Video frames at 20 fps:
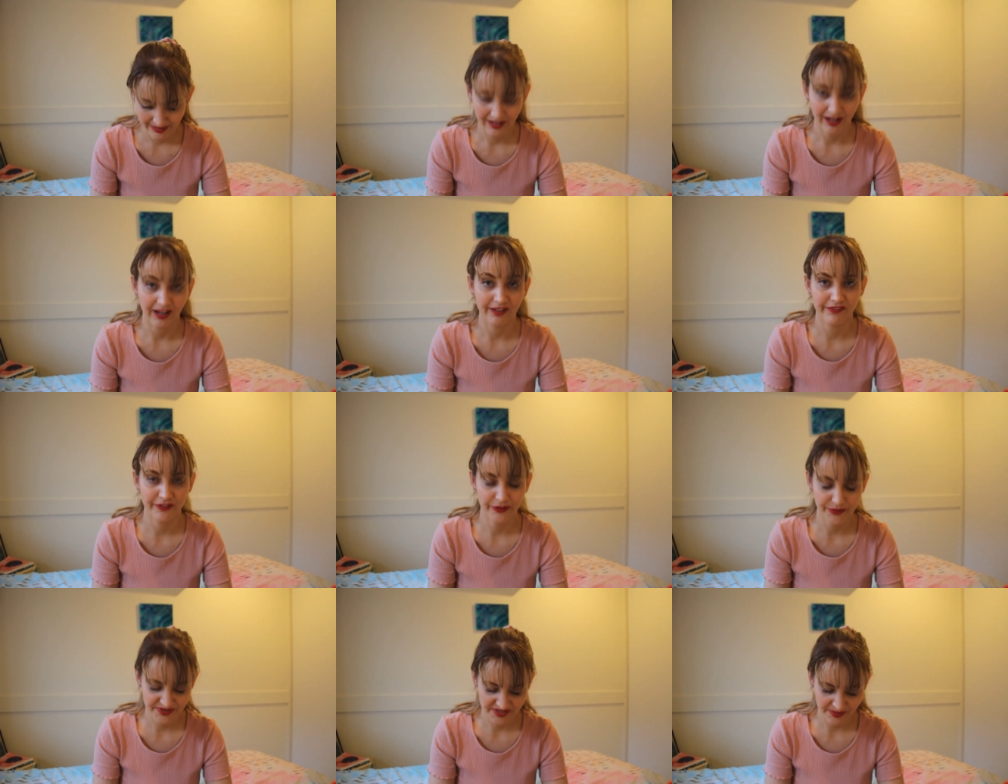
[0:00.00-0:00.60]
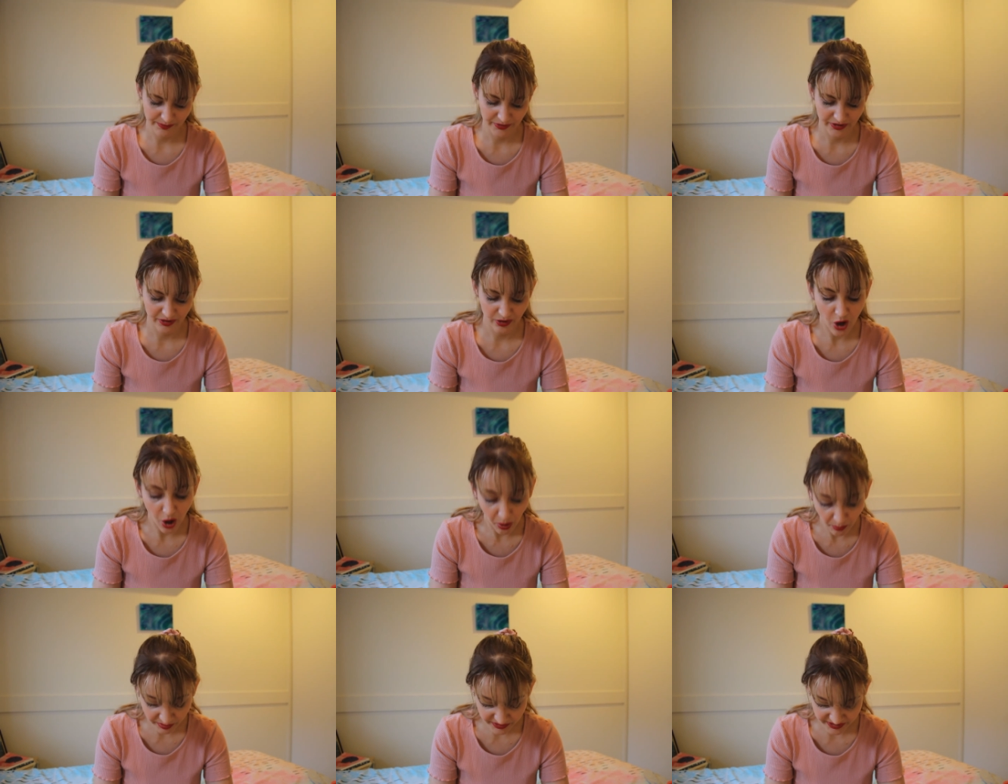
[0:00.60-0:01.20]
I feel somewhat
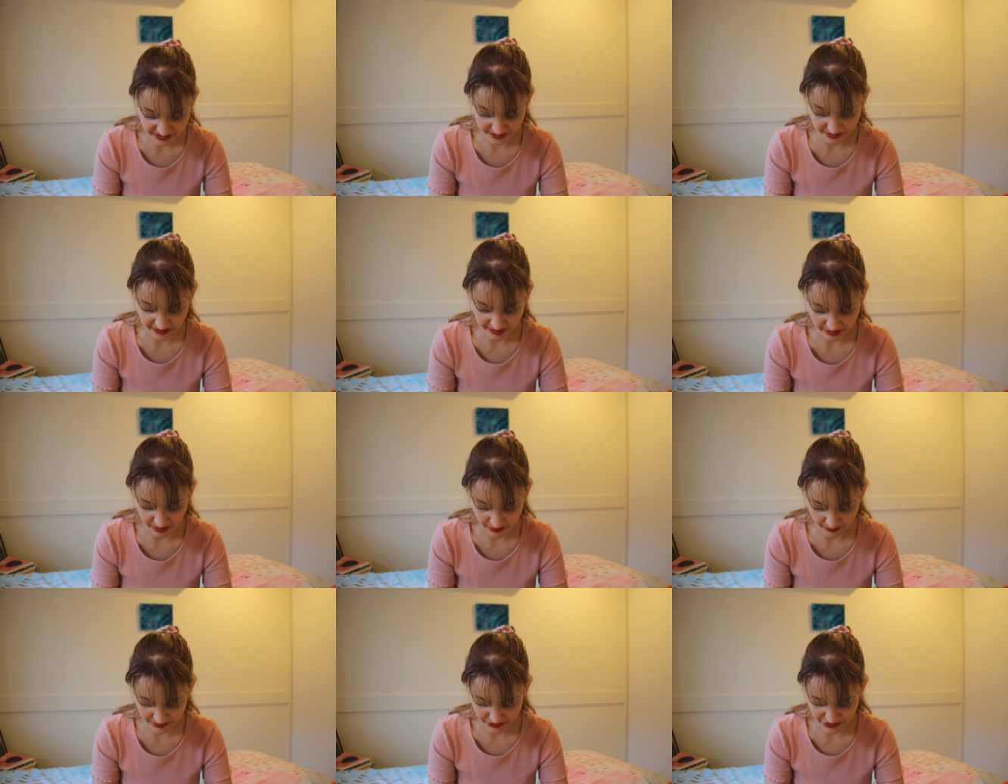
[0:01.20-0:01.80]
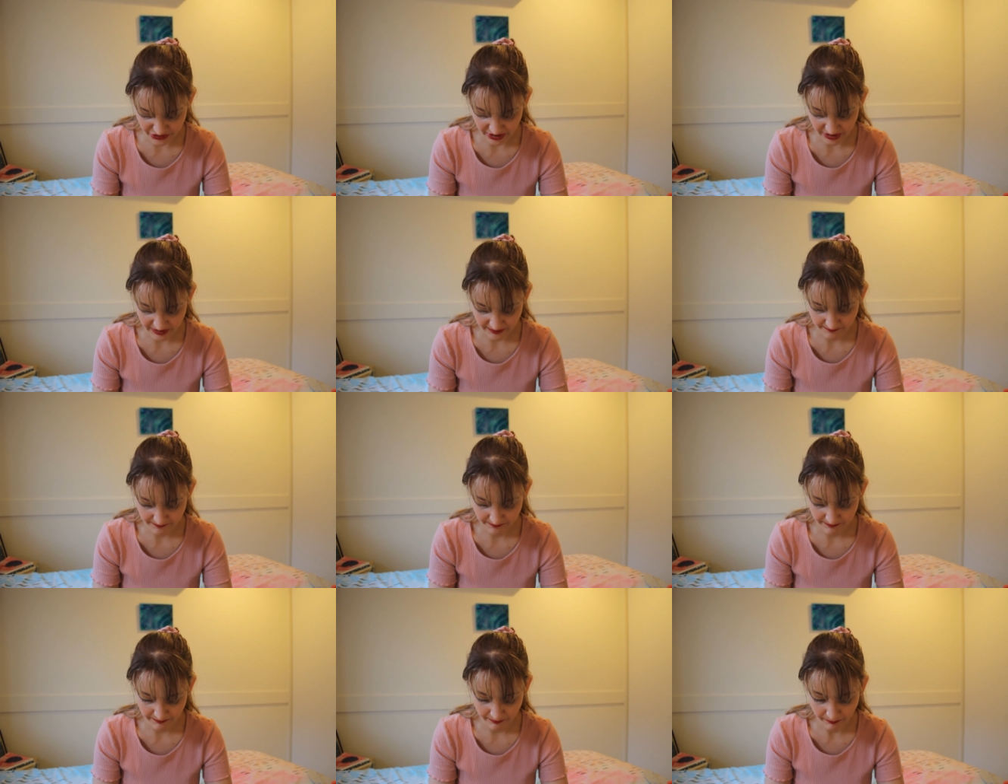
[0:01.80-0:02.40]
competent in ONG,
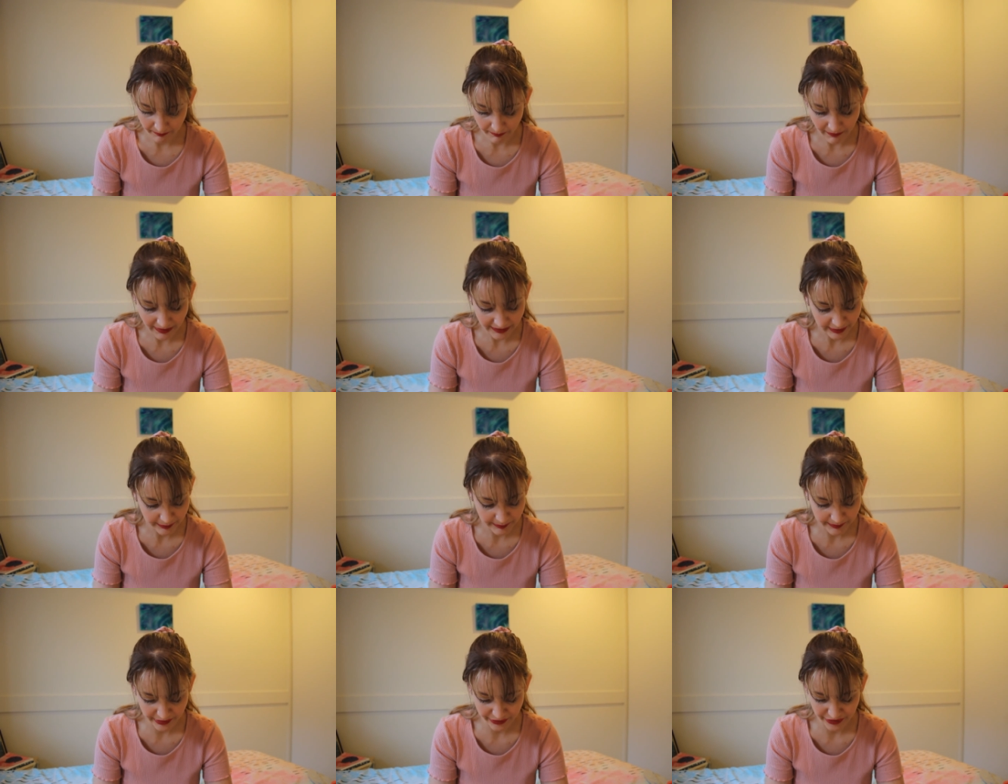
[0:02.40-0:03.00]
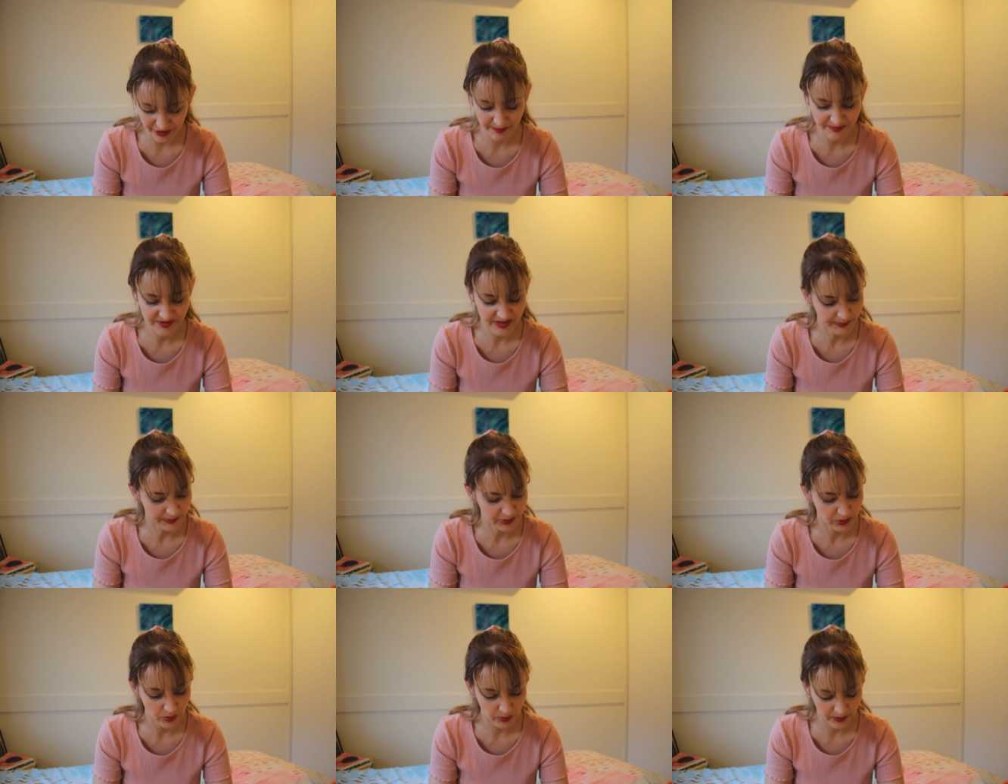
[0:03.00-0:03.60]
mainly because I'm
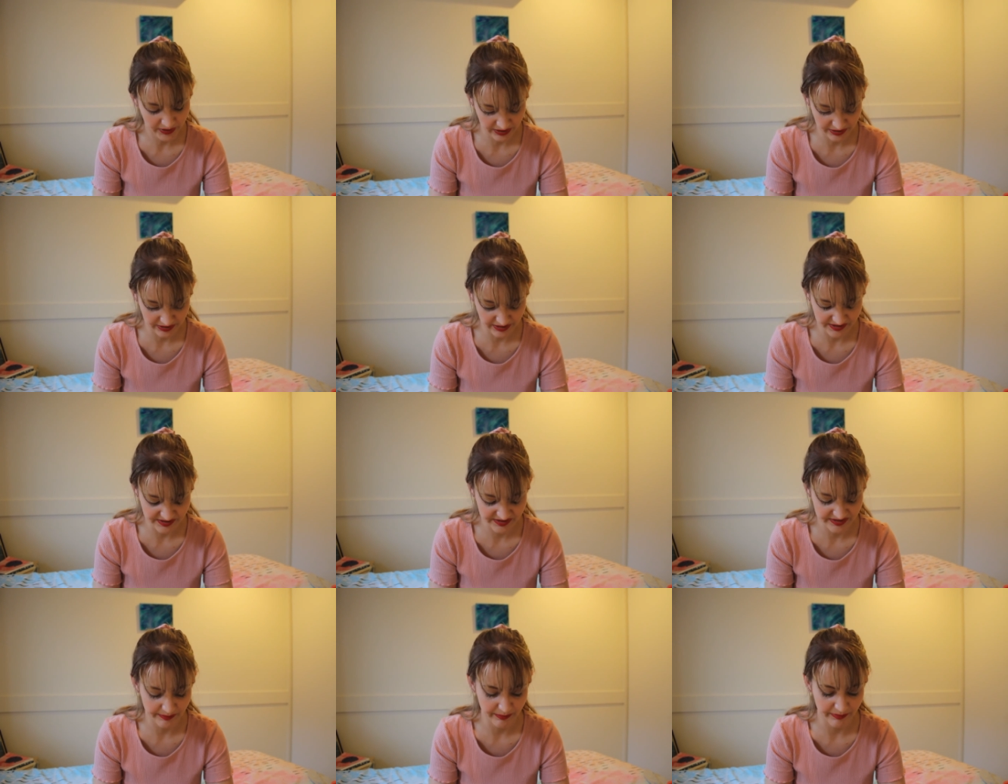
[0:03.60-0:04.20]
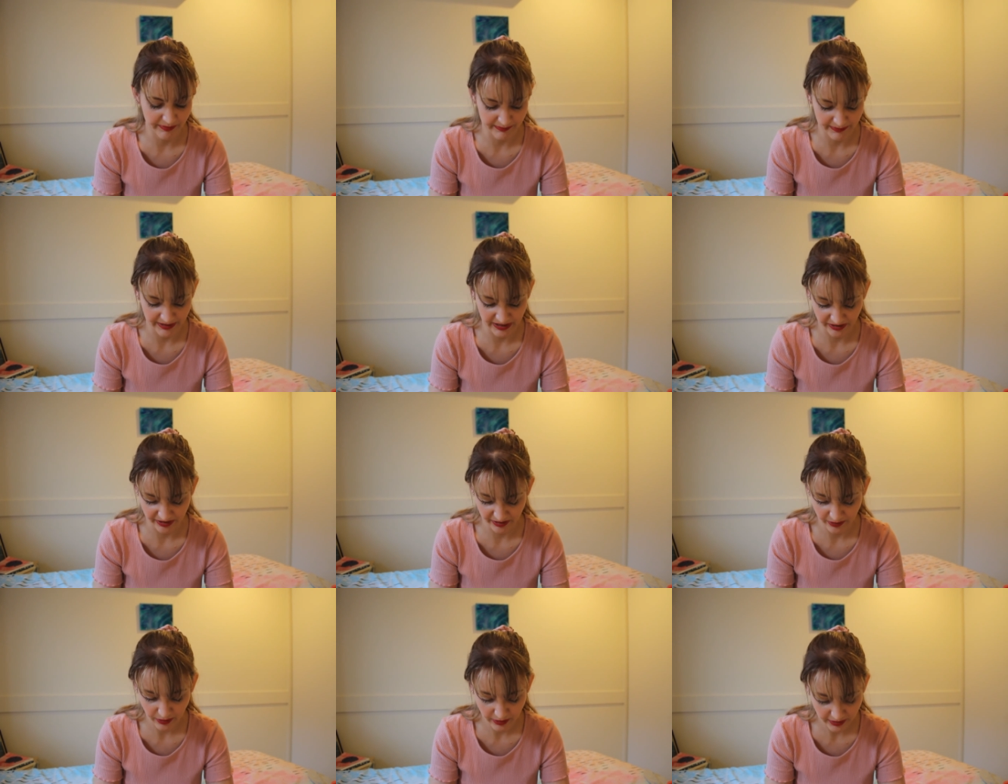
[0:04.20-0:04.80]
somewhat quicker than some of my
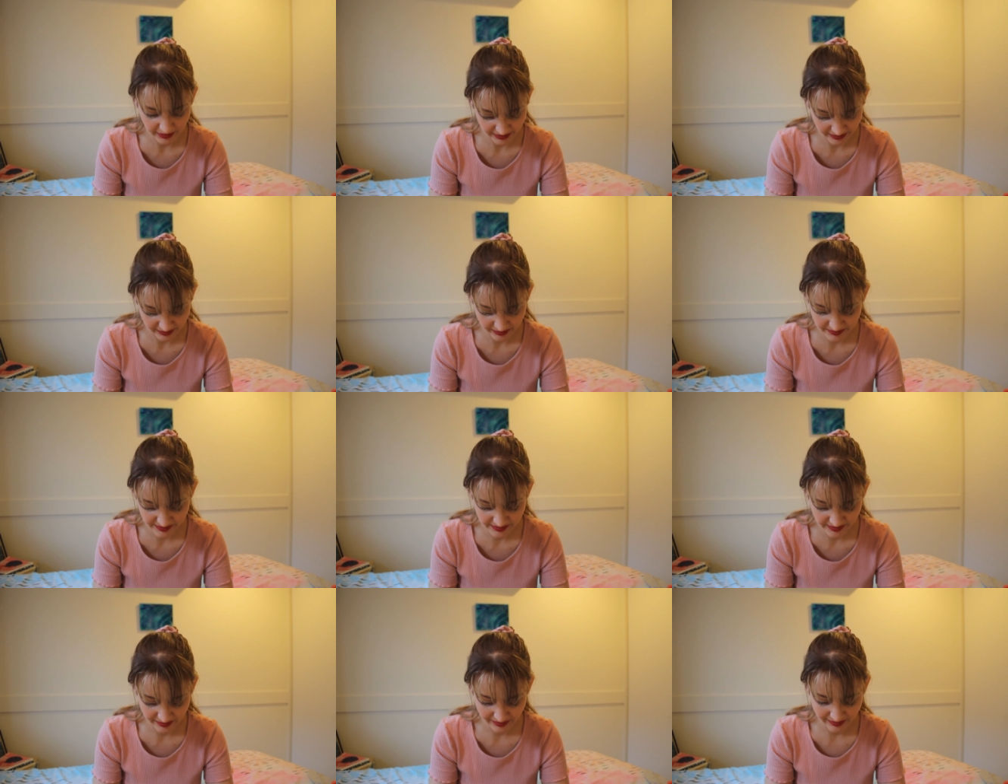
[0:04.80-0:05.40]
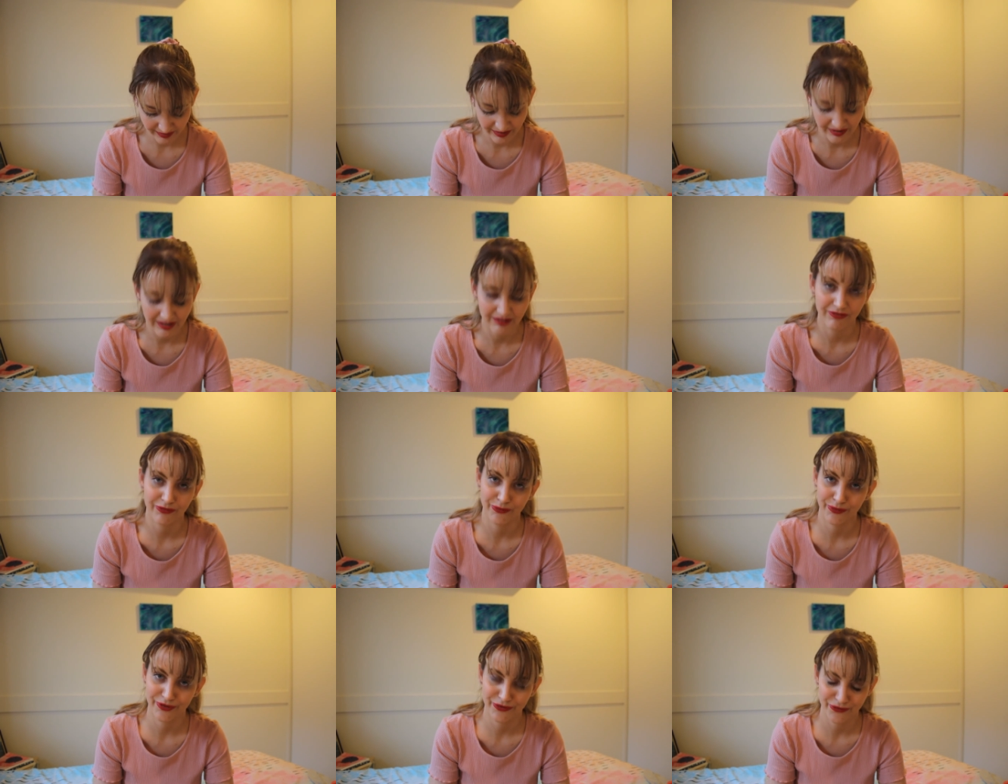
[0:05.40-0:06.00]
other colleagues.
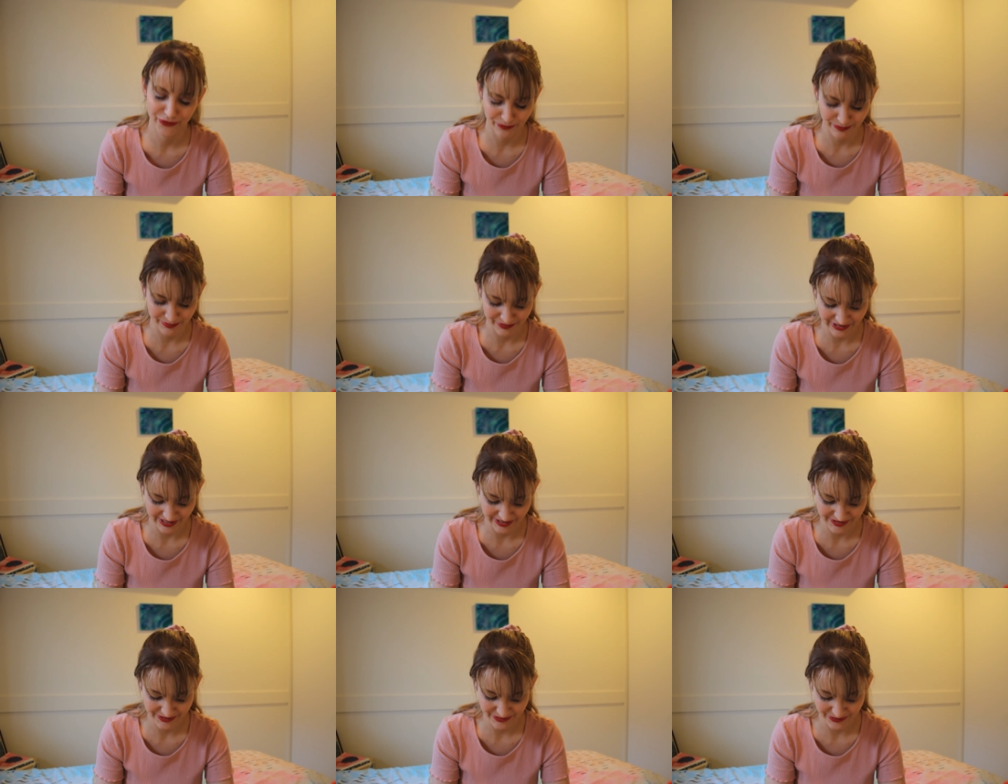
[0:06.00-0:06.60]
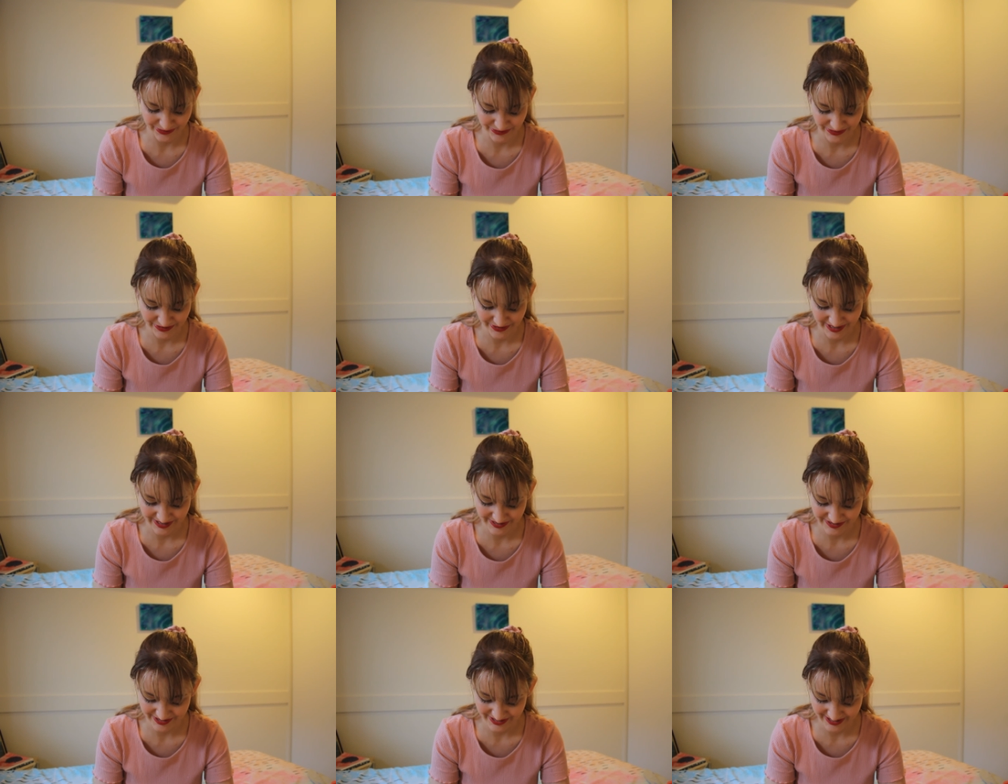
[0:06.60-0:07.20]
Everyone is super nice too, so
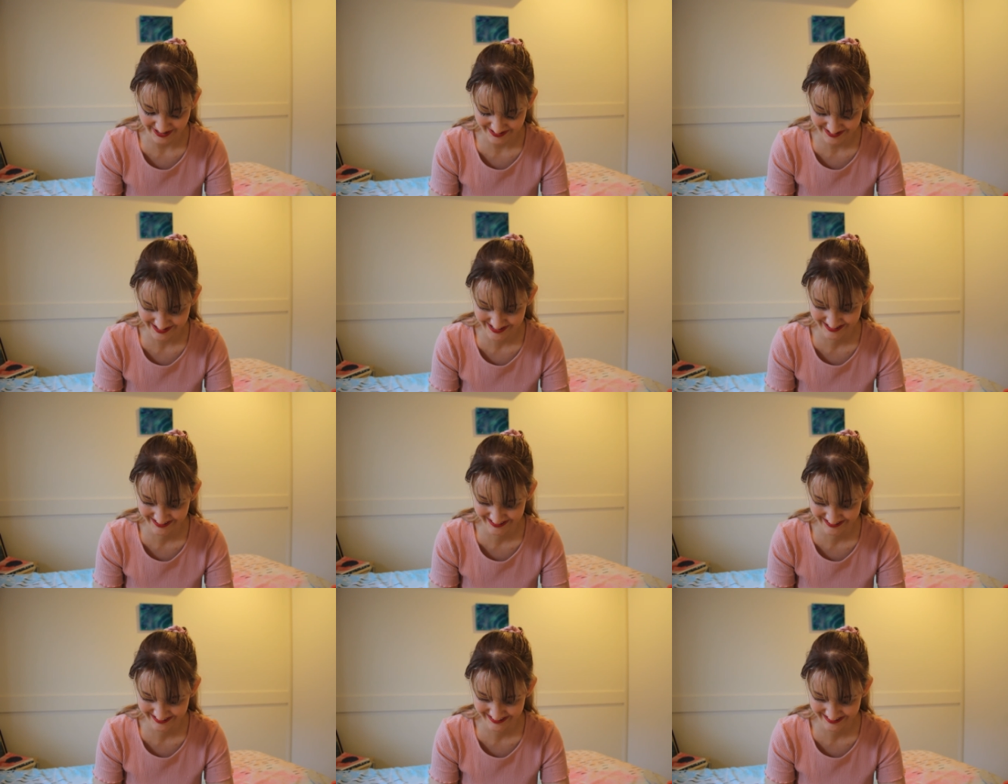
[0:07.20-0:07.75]
that's nice.